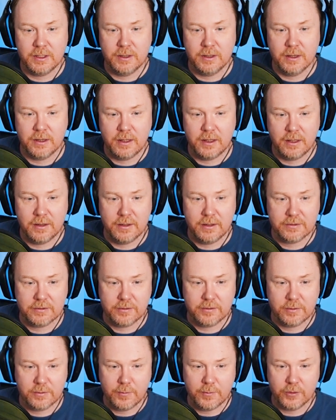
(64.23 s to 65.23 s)
there. That's
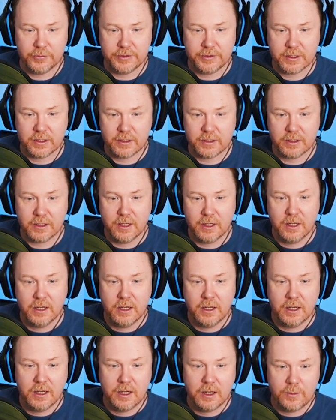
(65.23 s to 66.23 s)
the multi-cut,
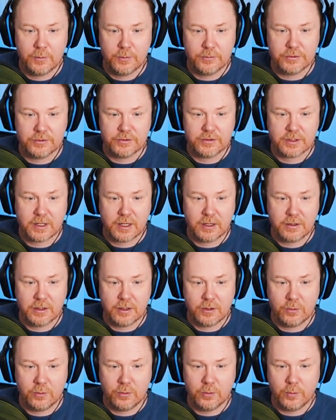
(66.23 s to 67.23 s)
and we'll just scale that
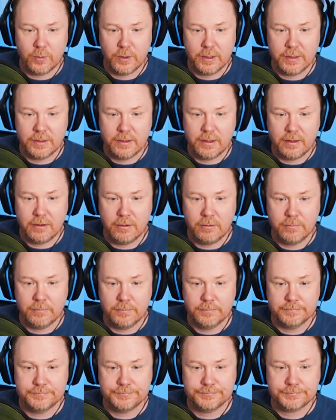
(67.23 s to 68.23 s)
all the way down.
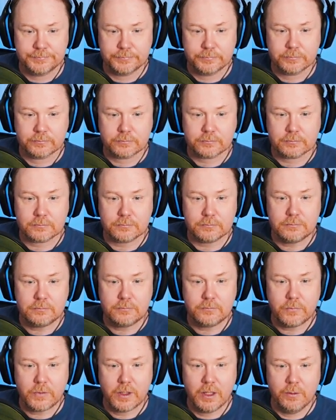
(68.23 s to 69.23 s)

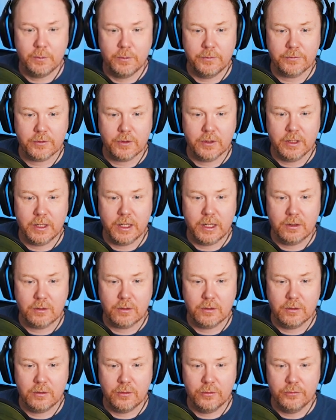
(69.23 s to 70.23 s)
And we've got our
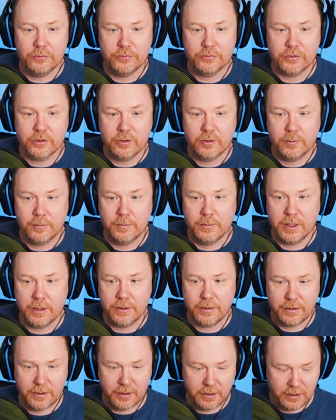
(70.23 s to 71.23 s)
closed
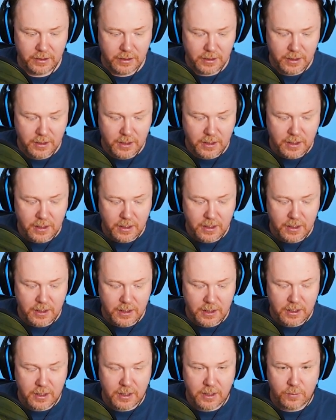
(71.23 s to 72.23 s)
mouth there.
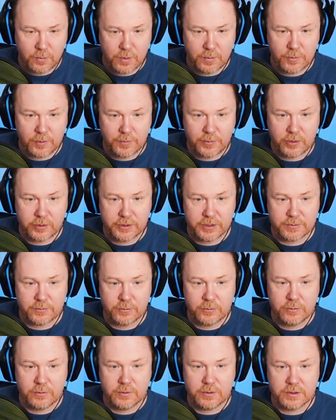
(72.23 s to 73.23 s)
One more poly
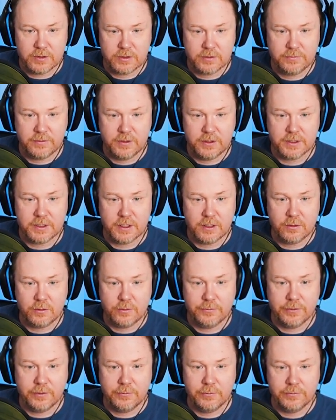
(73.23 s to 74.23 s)
smooth just to finish that
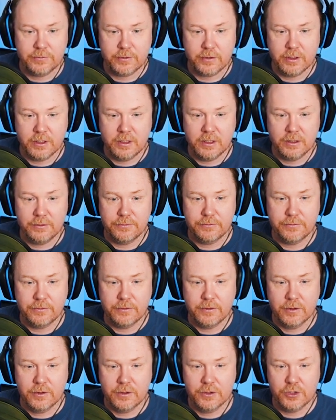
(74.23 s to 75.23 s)
off, and we've got enough
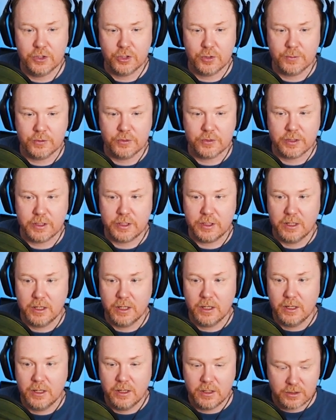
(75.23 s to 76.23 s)
geometry
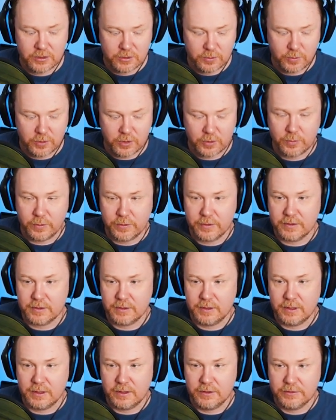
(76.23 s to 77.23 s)
to work with.
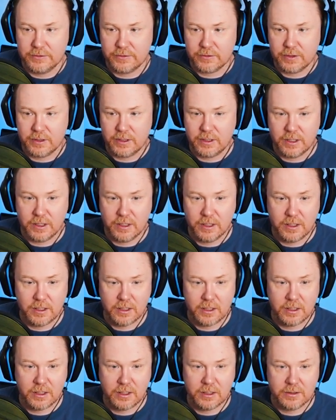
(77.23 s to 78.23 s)
Delete history,
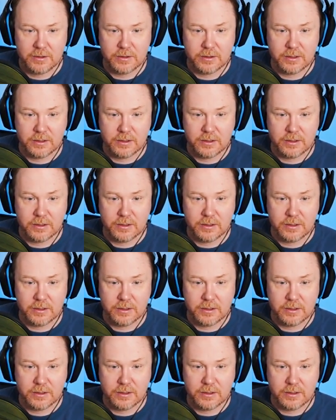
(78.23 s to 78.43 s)
and